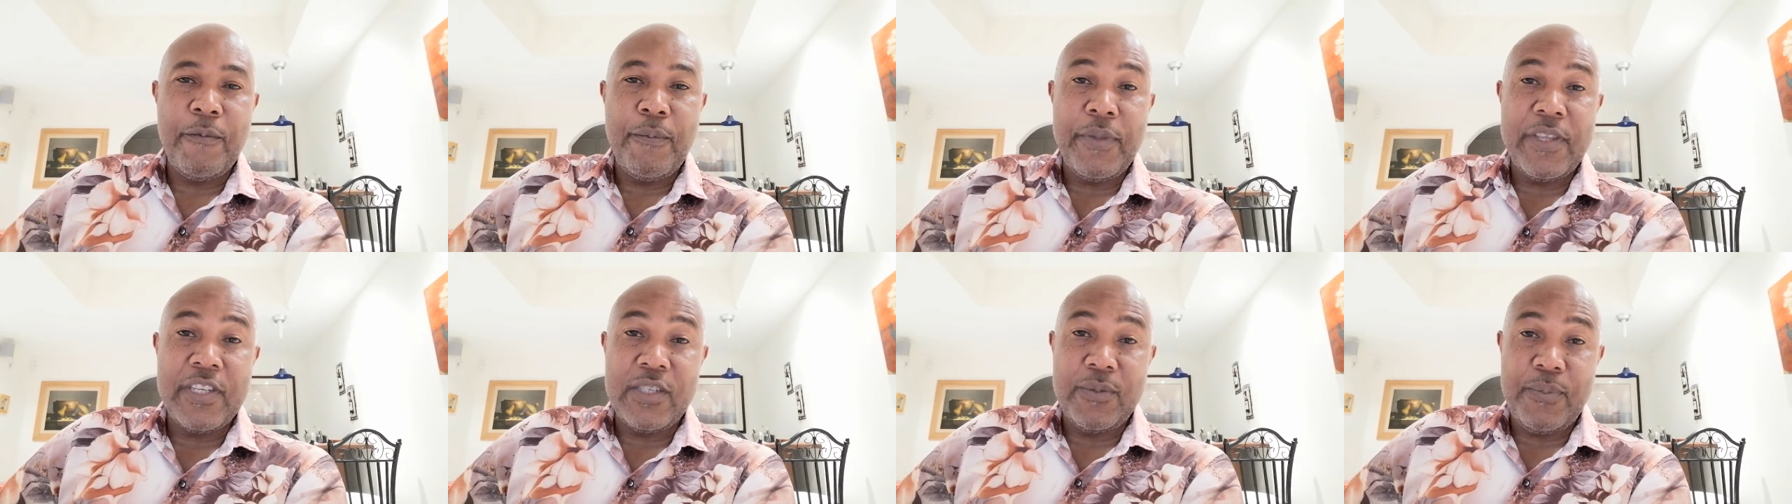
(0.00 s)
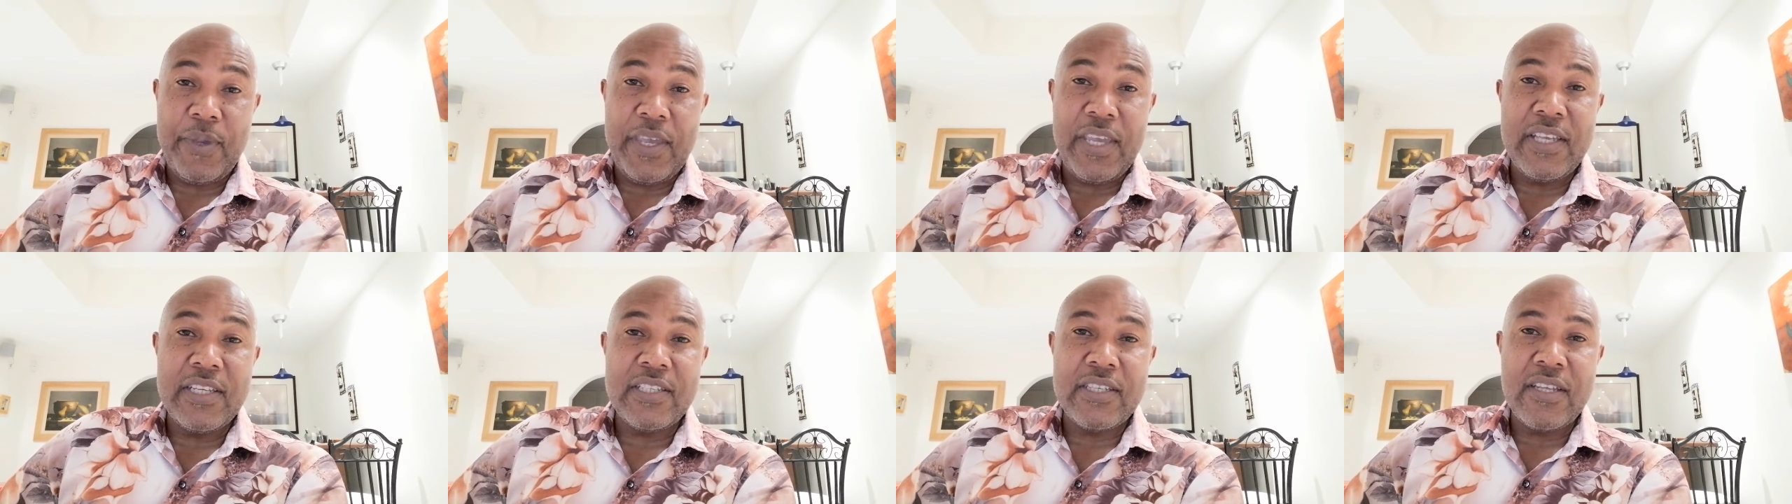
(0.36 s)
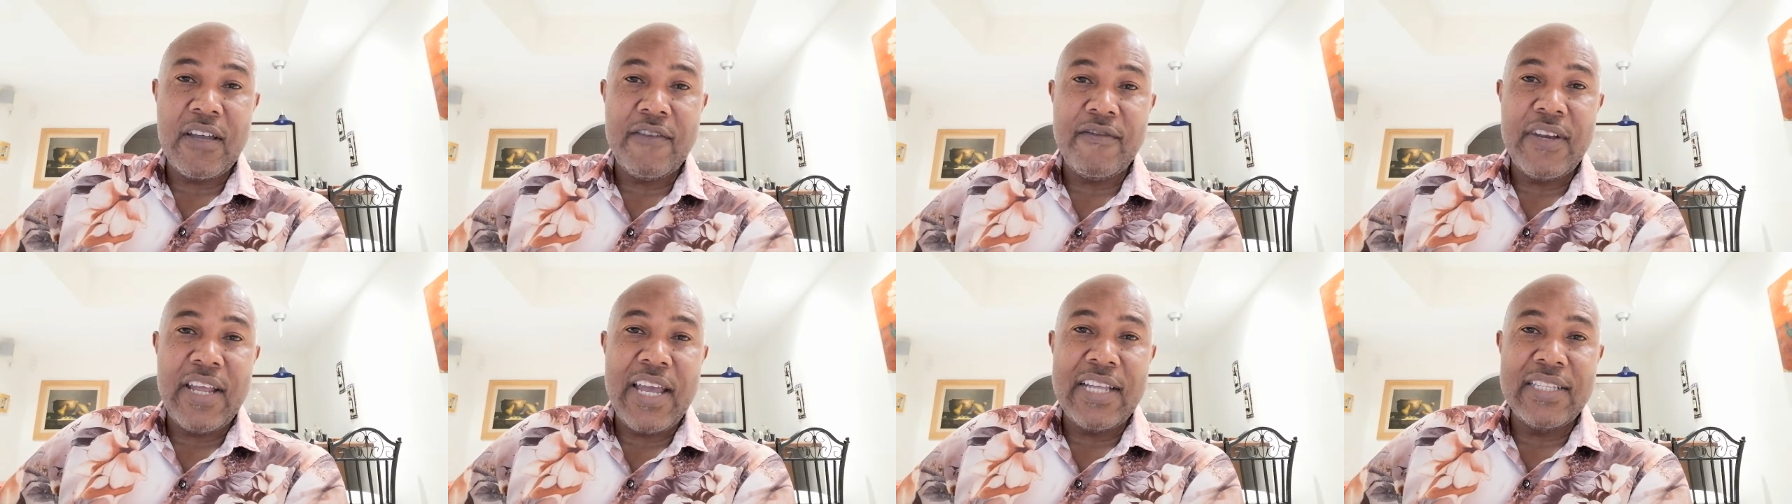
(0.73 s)
space
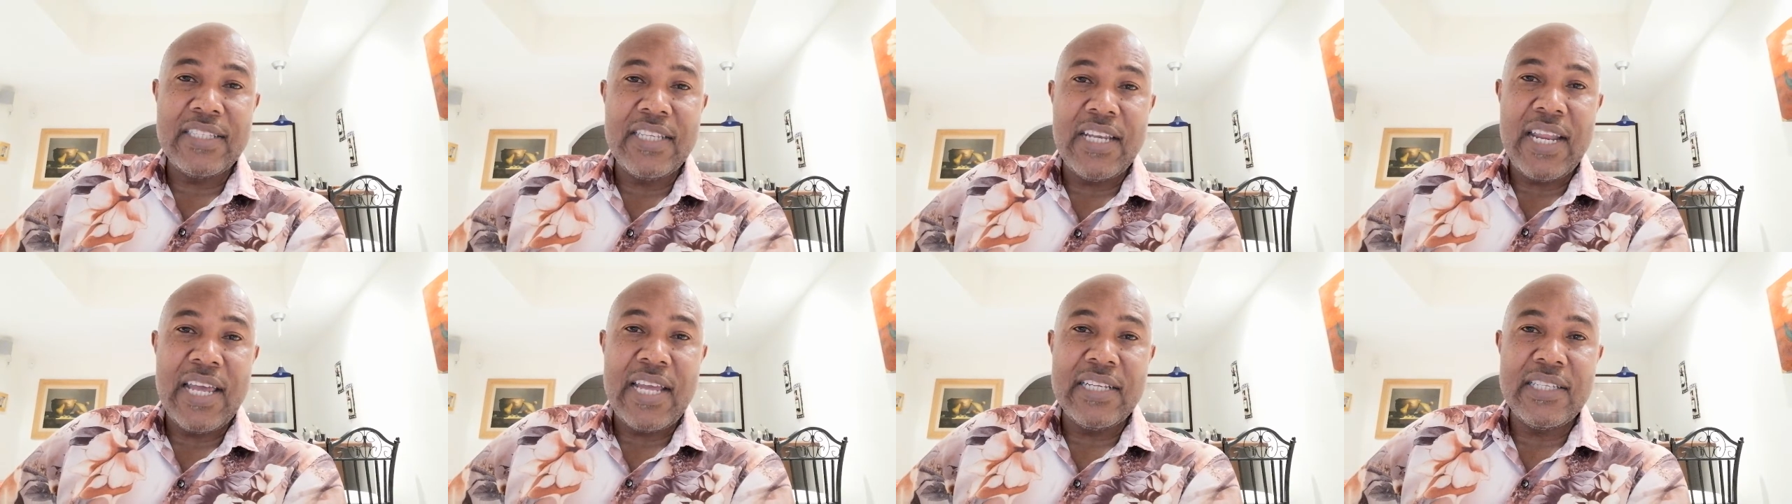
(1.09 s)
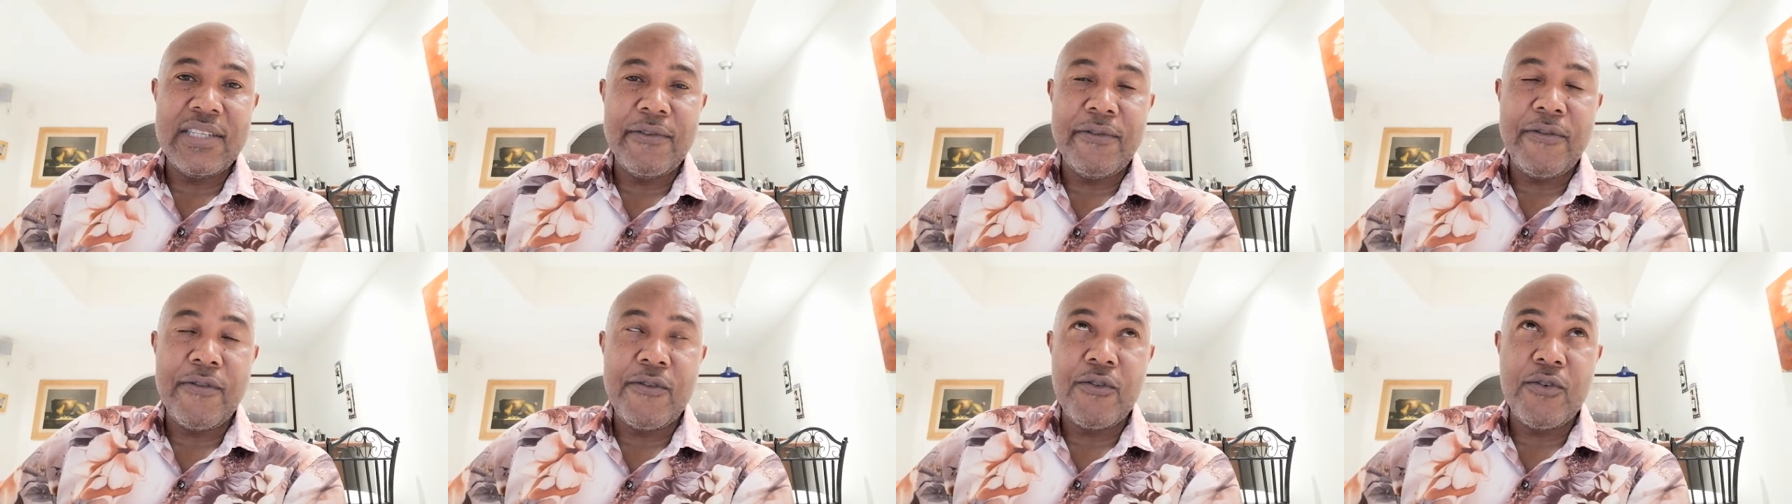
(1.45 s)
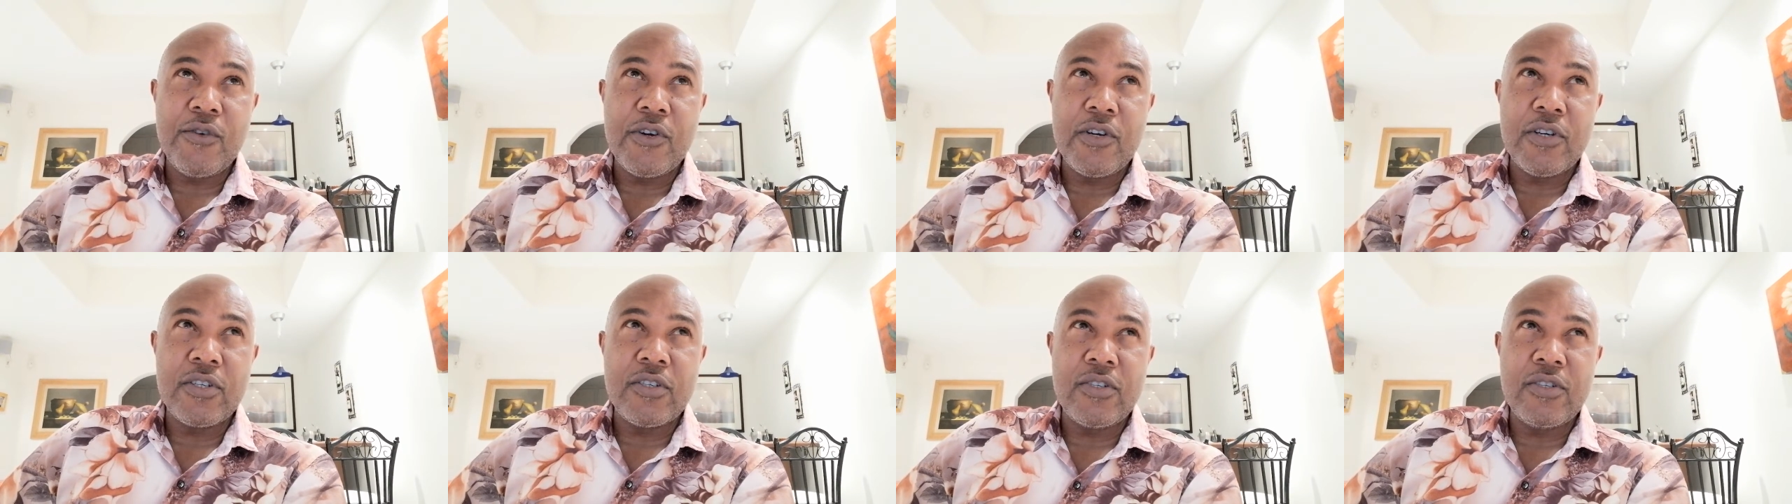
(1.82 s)
of
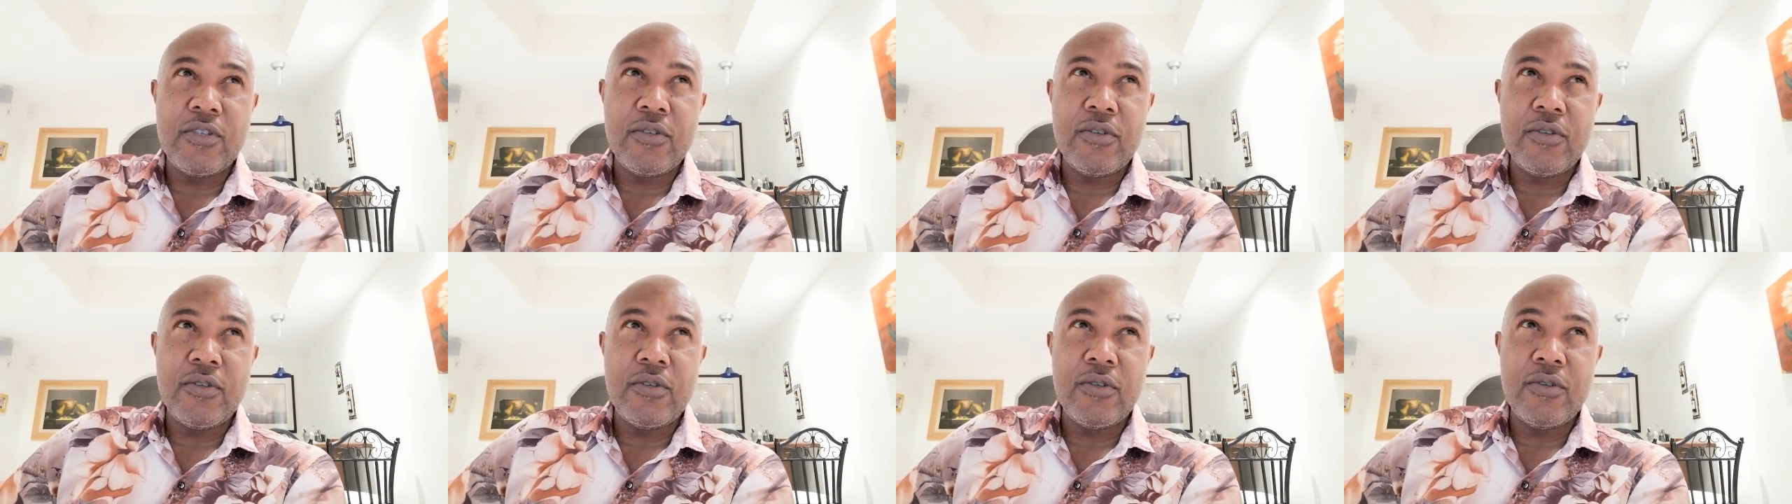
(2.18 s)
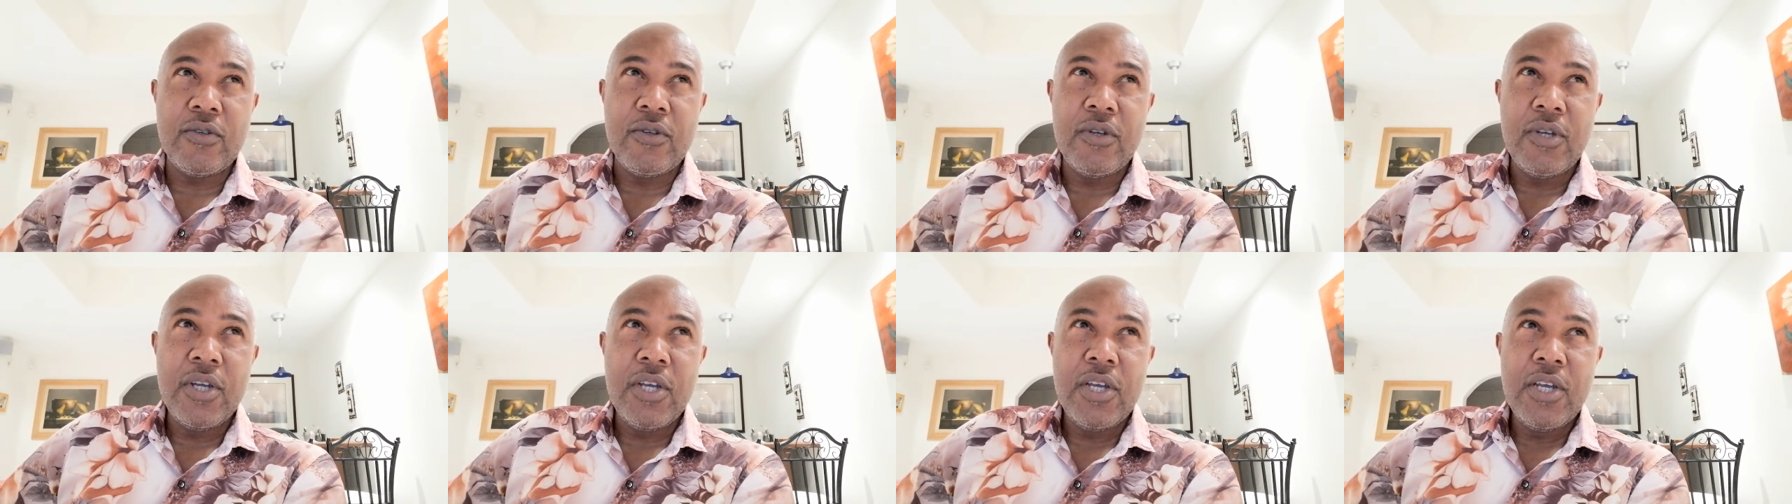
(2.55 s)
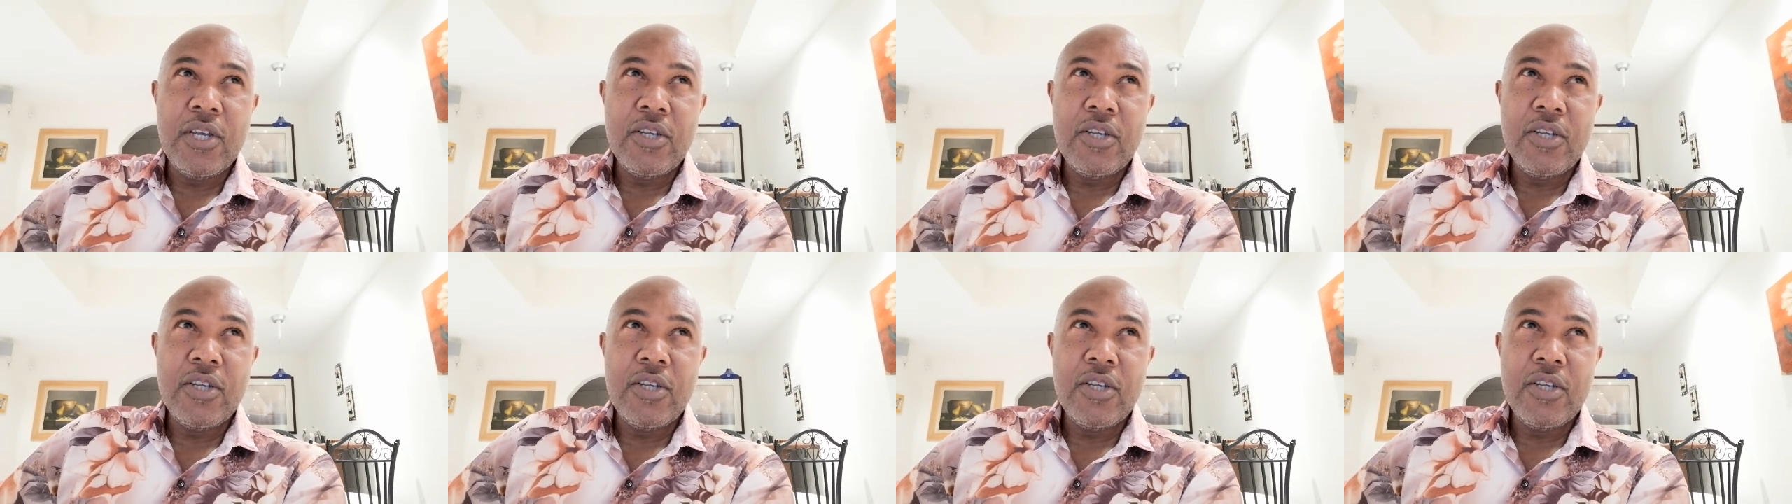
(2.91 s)
1994 to